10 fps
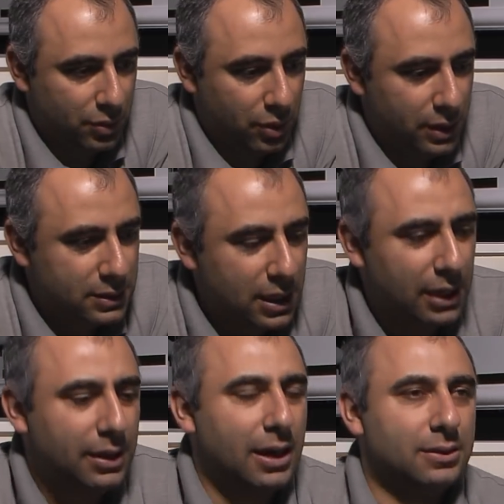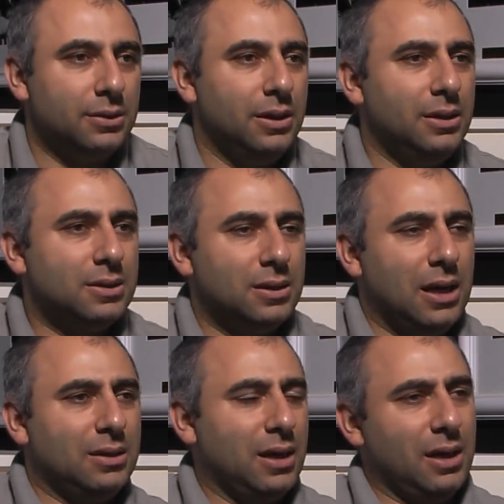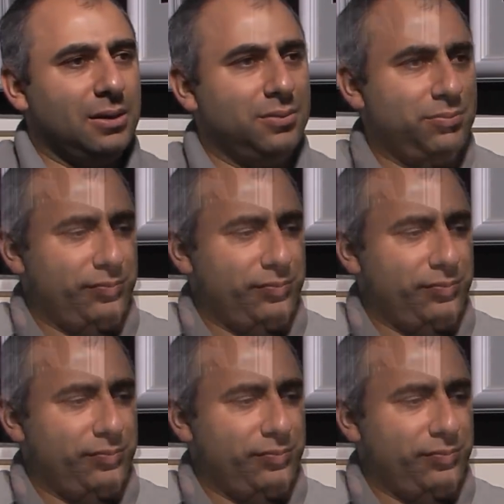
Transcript: No, it's not that. It's not that.